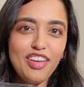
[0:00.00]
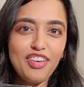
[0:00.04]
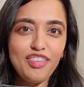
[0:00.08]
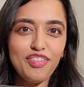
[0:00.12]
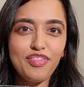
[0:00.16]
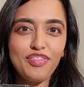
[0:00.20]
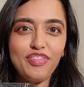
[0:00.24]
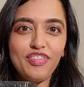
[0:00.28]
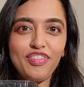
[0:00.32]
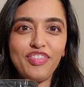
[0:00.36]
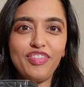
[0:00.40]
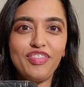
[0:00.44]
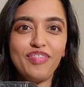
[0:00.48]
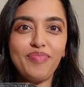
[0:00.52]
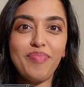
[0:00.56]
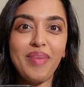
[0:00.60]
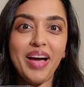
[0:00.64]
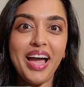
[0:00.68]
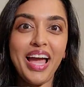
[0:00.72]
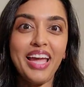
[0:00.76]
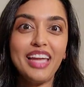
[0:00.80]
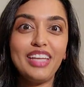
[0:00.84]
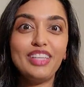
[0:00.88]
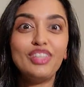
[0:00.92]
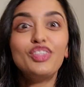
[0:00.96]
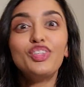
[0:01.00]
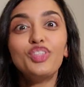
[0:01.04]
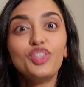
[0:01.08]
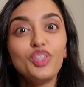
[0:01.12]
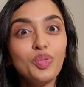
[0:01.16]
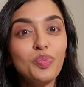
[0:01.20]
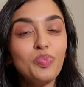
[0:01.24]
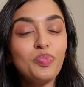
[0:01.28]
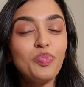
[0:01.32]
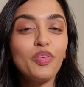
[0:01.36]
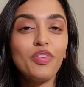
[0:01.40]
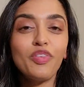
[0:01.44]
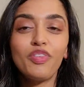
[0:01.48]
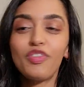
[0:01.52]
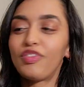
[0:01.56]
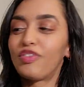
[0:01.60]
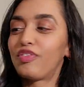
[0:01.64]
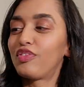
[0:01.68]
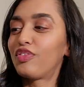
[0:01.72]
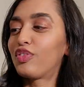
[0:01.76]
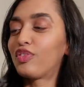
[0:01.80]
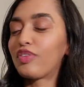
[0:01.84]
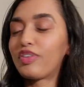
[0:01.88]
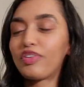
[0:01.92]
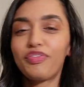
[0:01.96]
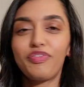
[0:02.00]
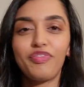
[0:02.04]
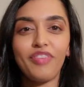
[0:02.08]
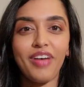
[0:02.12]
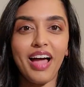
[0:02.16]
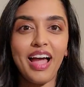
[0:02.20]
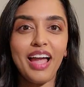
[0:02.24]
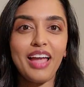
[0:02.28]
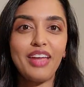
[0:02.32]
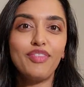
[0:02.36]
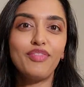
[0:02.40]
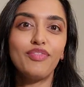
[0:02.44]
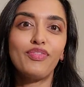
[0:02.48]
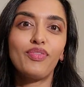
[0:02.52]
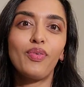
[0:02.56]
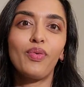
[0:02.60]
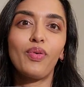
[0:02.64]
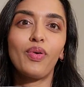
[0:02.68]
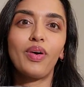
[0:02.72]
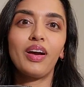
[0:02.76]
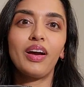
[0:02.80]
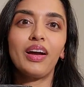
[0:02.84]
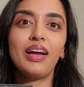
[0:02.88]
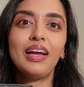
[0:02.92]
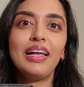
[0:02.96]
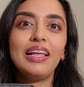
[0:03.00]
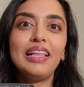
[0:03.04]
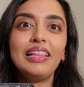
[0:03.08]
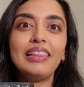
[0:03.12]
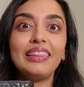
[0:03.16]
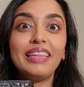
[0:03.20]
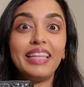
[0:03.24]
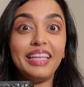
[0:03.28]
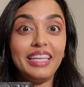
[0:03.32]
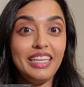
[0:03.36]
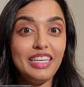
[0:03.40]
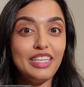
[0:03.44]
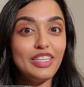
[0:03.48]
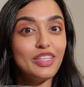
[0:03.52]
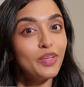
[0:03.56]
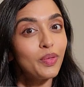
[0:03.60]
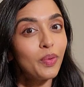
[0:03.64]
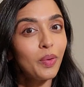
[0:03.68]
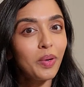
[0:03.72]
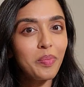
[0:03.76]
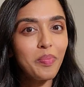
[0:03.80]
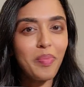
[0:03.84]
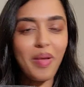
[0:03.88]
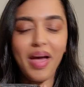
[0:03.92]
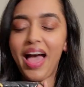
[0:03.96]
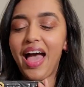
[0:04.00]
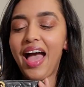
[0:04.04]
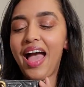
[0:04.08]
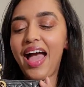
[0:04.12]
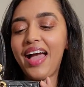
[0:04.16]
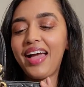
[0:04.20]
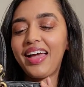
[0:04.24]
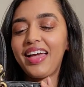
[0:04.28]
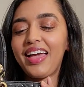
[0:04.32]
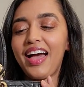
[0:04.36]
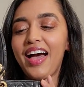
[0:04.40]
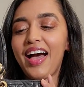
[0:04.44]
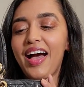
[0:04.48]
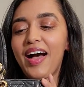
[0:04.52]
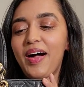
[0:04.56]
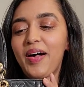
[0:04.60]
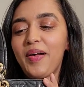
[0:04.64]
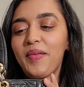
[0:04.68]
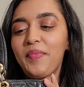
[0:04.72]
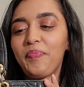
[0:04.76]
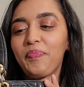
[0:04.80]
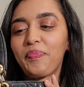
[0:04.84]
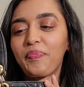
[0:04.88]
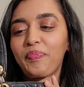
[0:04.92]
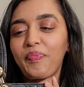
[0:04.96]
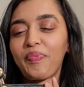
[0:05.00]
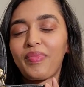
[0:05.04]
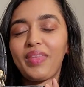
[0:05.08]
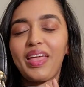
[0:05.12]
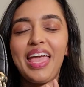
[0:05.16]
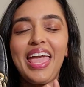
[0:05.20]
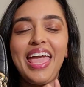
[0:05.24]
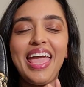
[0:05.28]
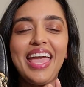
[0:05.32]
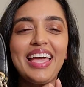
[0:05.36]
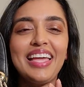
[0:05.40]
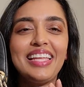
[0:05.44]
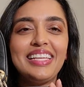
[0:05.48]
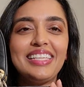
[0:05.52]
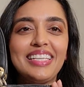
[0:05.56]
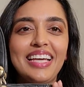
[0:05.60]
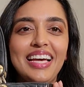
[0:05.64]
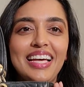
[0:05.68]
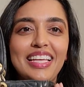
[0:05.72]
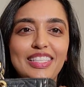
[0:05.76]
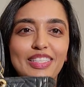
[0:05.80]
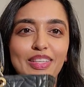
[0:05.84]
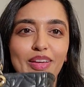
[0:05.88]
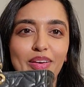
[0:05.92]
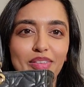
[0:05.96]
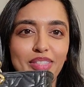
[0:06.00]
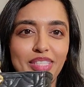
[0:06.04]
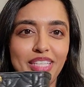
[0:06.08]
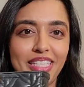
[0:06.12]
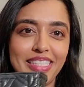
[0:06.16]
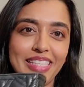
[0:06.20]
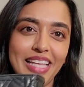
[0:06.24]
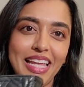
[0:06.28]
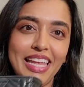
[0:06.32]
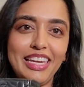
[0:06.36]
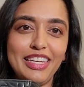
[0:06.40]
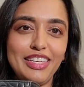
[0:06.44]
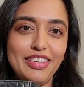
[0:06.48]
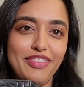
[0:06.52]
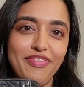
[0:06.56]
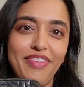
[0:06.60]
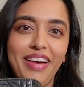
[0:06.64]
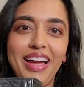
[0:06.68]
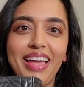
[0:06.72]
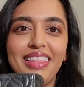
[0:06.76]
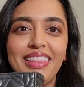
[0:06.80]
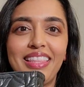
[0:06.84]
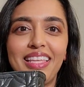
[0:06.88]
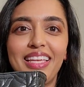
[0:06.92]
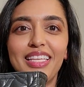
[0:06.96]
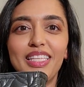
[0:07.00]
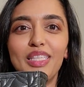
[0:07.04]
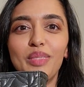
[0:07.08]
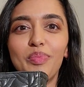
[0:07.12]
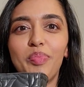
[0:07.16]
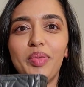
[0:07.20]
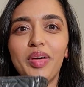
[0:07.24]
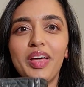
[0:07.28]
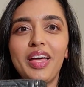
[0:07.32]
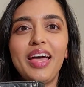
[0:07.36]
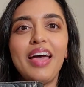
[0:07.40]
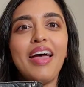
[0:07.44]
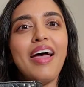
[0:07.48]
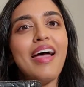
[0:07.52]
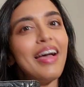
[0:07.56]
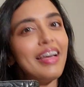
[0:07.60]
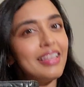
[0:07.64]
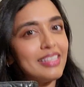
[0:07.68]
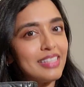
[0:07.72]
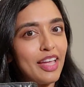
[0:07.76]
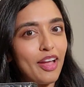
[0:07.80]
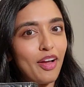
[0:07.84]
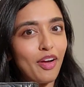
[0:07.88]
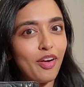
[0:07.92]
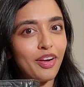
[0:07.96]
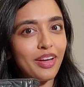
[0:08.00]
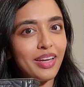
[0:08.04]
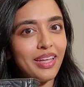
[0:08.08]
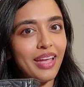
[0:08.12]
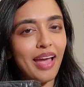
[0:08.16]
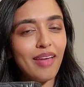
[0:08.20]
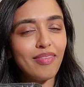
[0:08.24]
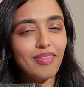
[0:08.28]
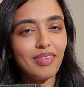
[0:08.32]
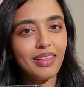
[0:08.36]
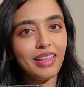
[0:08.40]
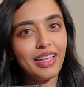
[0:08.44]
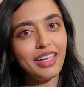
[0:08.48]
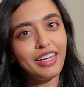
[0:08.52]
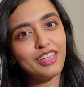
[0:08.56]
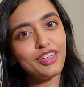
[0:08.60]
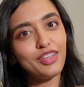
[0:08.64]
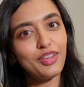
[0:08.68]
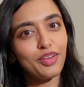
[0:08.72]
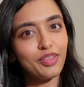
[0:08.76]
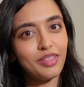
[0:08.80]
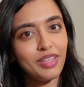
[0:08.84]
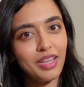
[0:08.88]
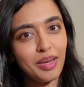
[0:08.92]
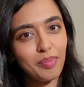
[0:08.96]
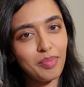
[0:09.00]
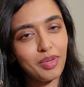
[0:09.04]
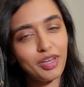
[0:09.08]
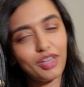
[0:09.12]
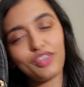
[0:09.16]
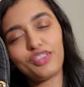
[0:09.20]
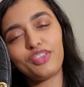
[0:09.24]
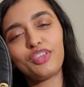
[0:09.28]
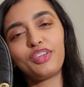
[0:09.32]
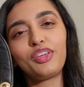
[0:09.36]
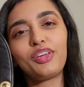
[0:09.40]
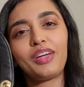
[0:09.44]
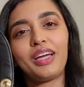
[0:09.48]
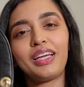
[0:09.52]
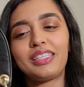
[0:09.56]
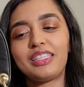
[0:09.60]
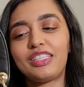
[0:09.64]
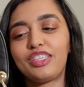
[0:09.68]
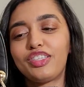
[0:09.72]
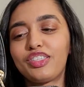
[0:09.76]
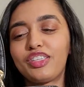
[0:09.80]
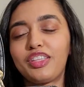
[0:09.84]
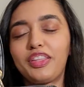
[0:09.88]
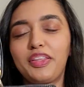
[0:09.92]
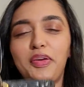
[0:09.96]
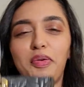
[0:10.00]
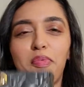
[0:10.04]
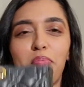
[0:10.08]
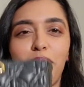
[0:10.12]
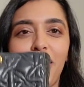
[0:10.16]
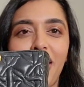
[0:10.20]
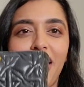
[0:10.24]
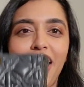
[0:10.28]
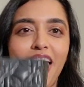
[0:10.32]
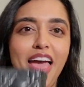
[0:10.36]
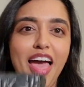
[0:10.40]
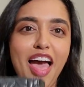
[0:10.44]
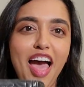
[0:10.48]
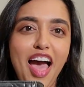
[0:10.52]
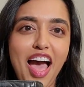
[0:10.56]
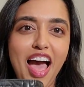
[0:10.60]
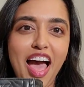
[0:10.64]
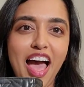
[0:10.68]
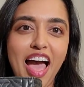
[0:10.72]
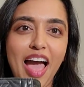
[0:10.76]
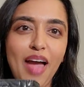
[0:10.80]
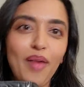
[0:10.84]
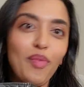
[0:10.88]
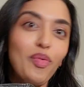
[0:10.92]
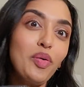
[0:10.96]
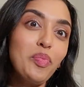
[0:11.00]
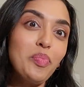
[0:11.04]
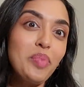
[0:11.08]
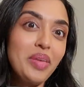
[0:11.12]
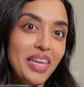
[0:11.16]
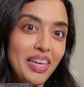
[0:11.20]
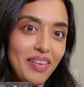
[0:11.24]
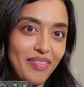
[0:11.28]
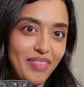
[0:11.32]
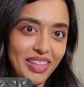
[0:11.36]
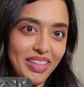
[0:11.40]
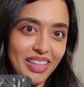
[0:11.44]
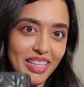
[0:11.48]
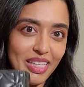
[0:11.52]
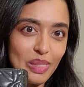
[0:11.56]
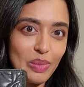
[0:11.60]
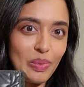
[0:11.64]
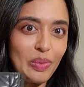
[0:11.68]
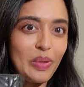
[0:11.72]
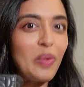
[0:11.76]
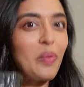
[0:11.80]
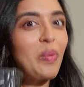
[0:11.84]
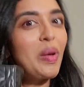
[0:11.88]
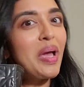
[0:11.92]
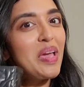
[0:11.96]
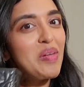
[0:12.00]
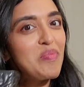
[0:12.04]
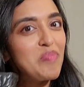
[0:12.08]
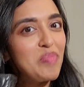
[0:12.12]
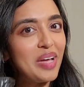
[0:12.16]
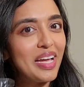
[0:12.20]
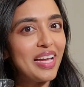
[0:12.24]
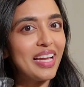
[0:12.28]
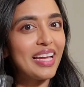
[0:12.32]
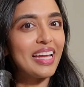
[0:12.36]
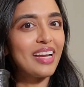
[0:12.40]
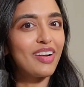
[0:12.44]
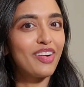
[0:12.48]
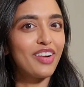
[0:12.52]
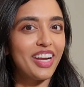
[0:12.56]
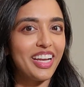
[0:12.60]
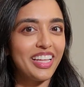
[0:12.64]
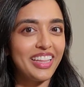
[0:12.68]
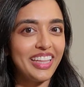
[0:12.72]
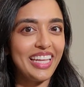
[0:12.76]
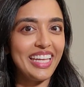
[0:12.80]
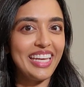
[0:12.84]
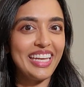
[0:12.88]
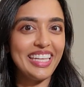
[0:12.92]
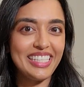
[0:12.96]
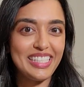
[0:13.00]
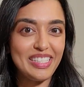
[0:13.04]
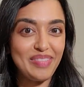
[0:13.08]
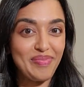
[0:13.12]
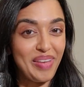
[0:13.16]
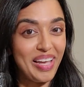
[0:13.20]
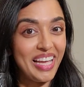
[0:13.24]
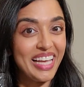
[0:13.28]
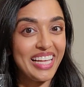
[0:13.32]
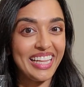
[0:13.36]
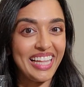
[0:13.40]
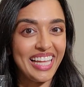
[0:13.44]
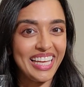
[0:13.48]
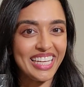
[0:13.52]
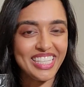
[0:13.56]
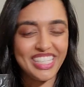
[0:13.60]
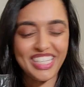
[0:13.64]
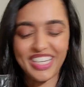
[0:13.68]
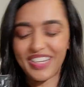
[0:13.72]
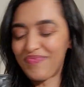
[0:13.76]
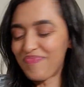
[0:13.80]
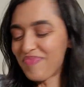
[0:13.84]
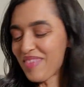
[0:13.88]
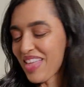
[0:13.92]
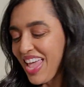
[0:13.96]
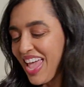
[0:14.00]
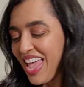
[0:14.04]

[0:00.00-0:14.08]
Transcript: of my dupe thrift find for Lady Dior bag, so I was excited to find this, but as I already have the Lady Dior that I'm going to show you guys in just a little bit, I will be giving this one away, but currently it is in my collection.